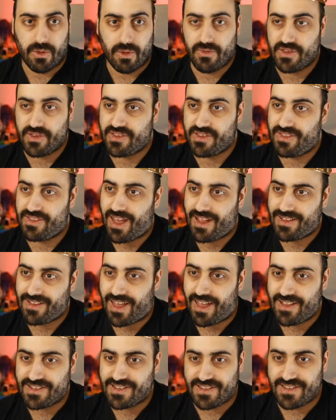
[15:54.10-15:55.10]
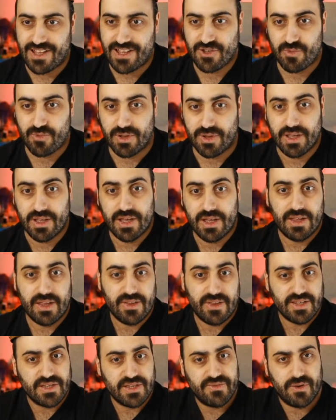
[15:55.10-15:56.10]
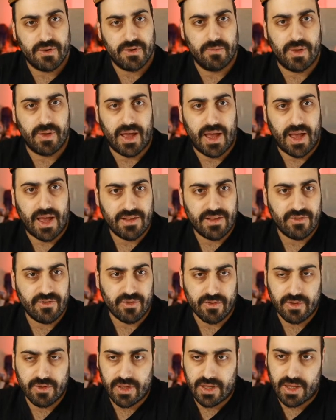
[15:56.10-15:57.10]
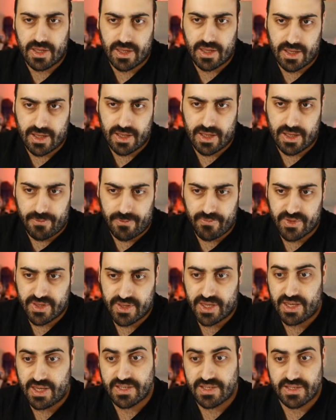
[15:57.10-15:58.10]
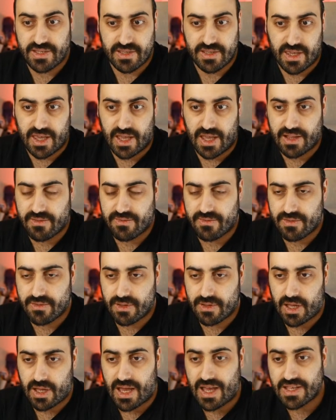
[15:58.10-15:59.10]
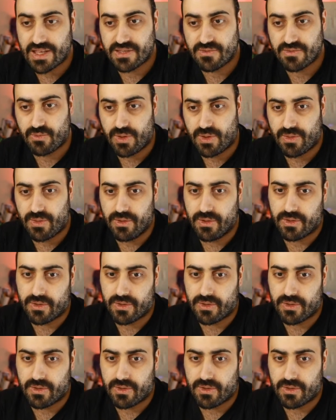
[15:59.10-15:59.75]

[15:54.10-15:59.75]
this is that is the last one. This is from Anton. He's again, as with Luke,